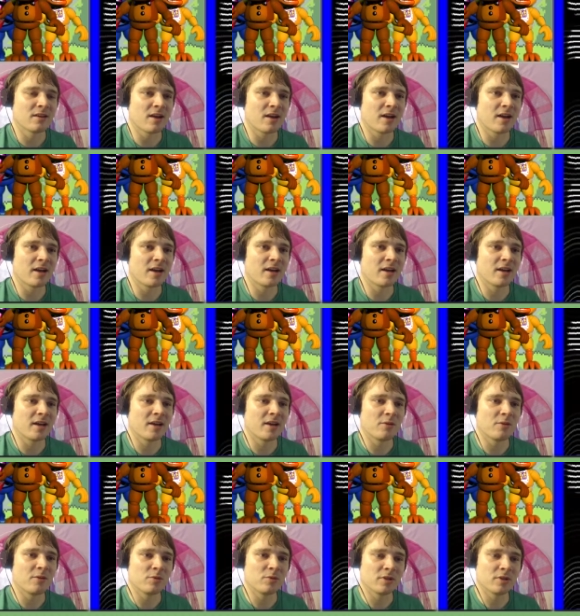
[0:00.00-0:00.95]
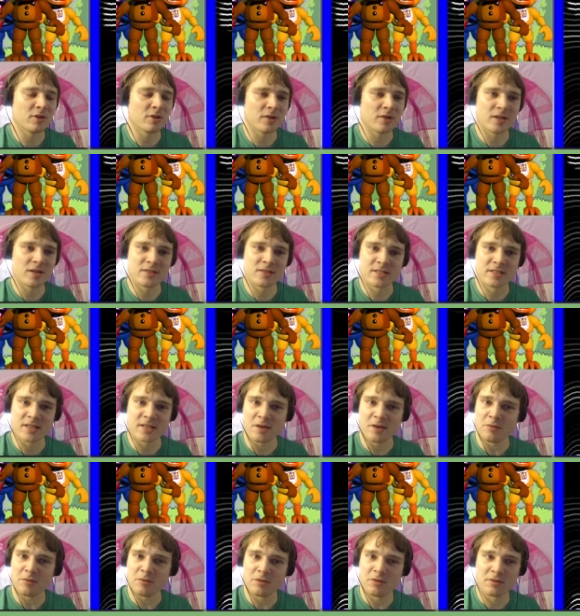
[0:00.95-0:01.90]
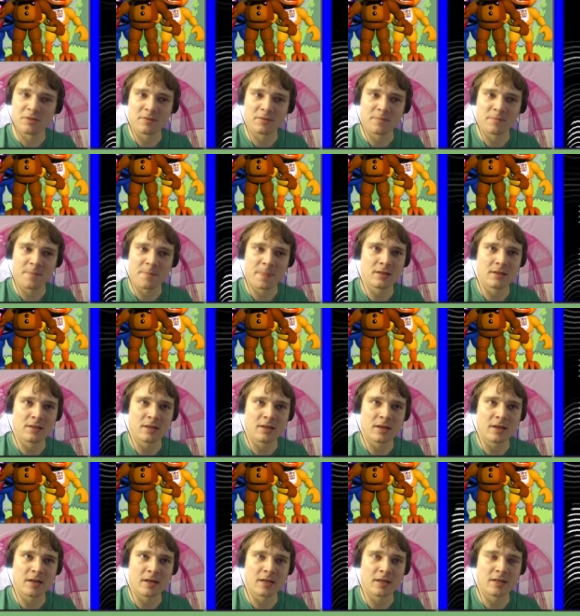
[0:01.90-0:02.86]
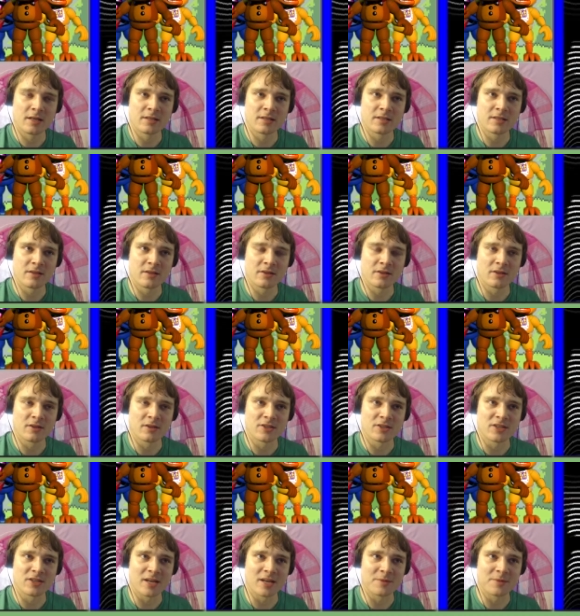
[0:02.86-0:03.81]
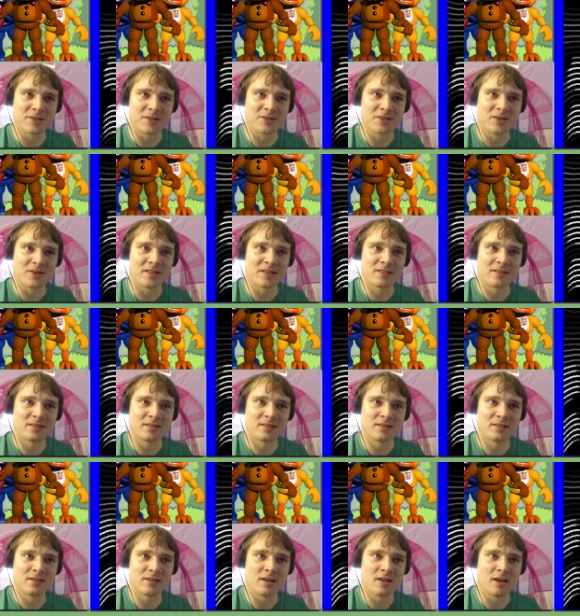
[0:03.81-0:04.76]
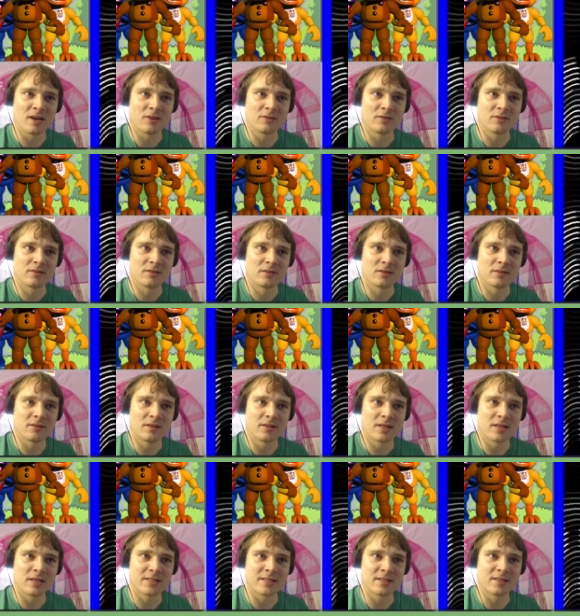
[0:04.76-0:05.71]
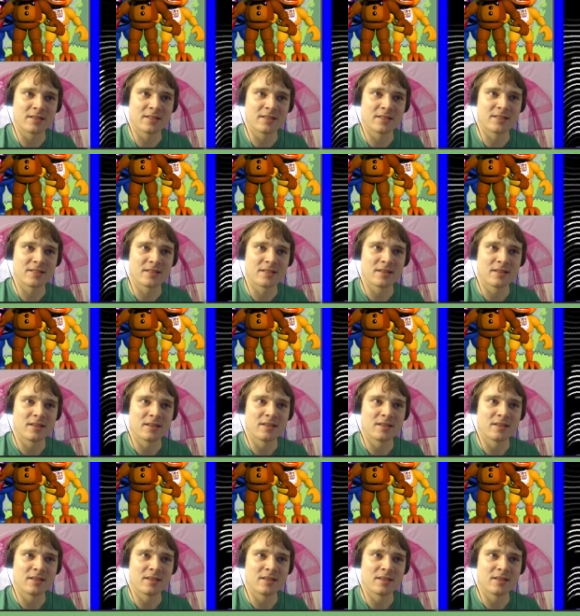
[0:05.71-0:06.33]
I will go down south? That is another glitching object. Do I... No. Yes, it is.